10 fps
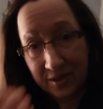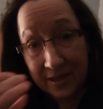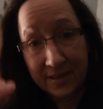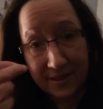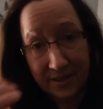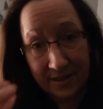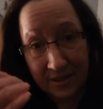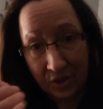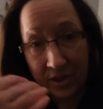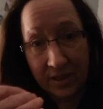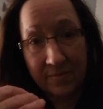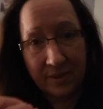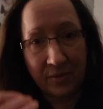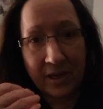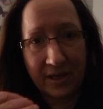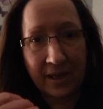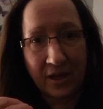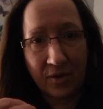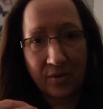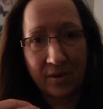This, look at me right
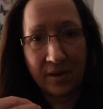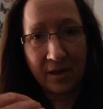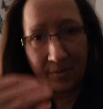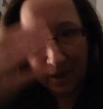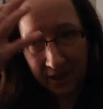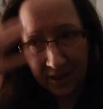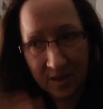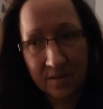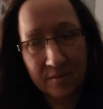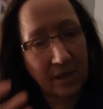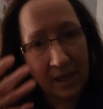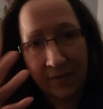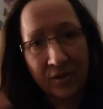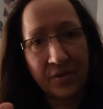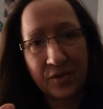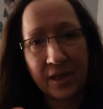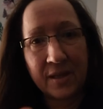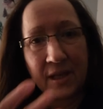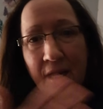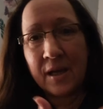now. My,
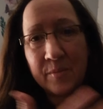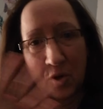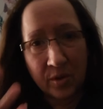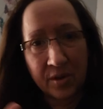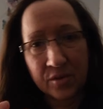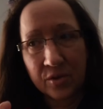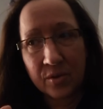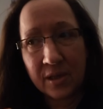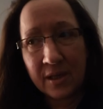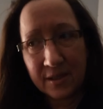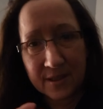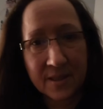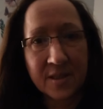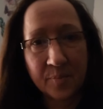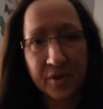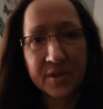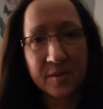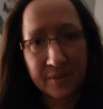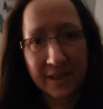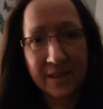everything that I'm going through, this is a
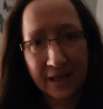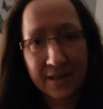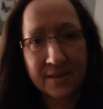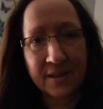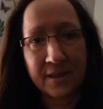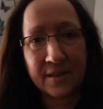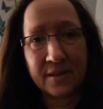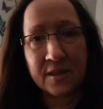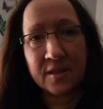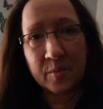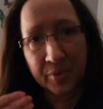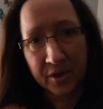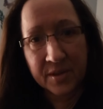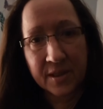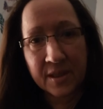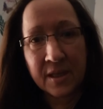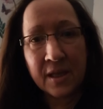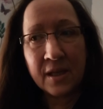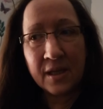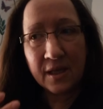person being gaslighted. This is a person
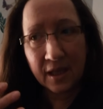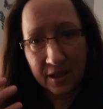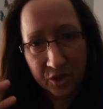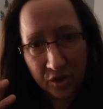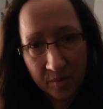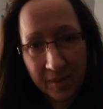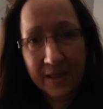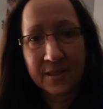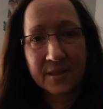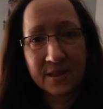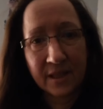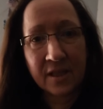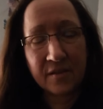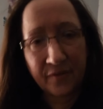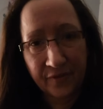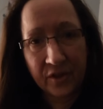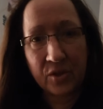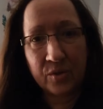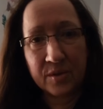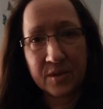eh, tremendously
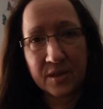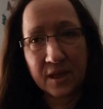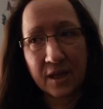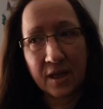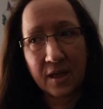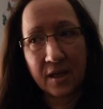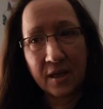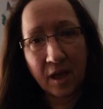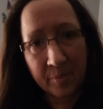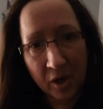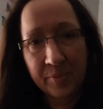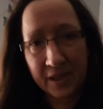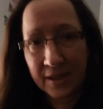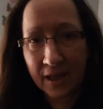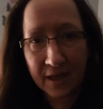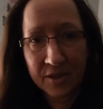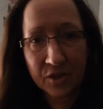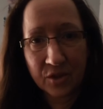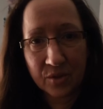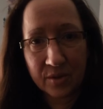confused about being lied
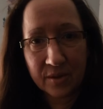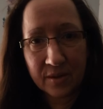to.